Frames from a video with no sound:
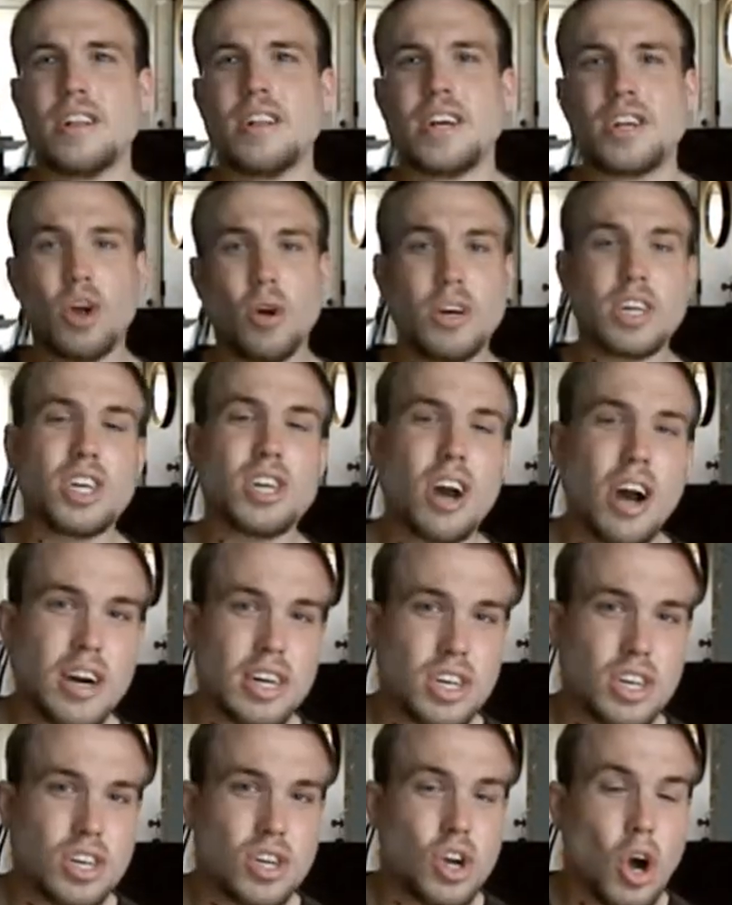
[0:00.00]
That Tony
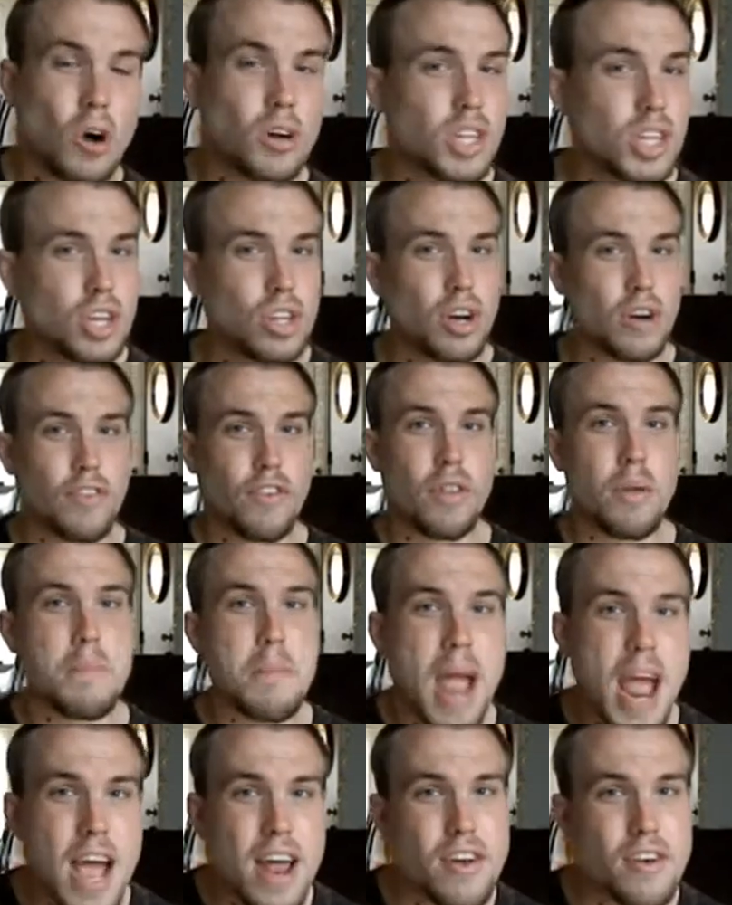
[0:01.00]
Stark goes to look for the
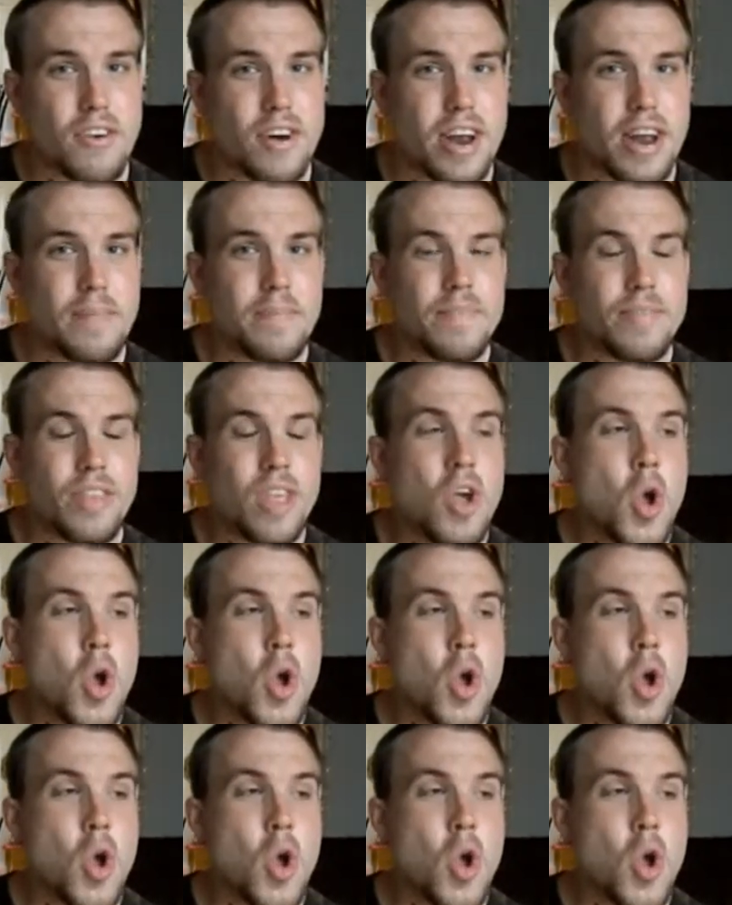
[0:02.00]
Mandarin.